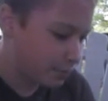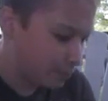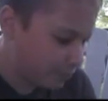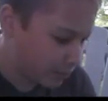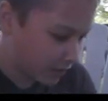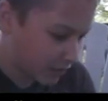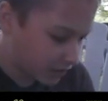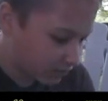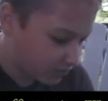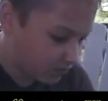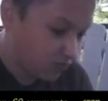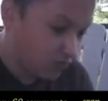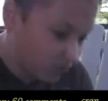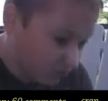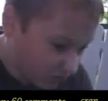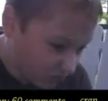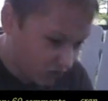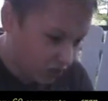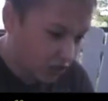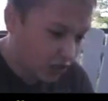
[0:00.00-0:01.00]
But,
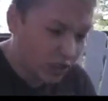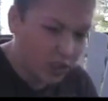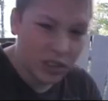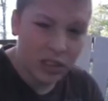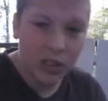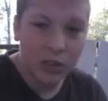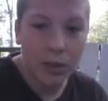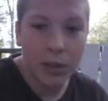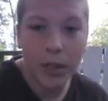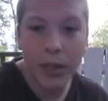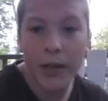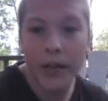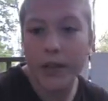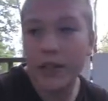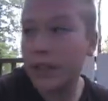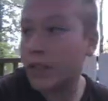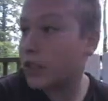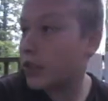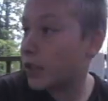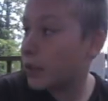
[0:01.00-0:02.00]
oh, my legs
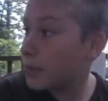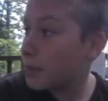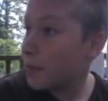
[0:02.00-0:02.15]
itchy.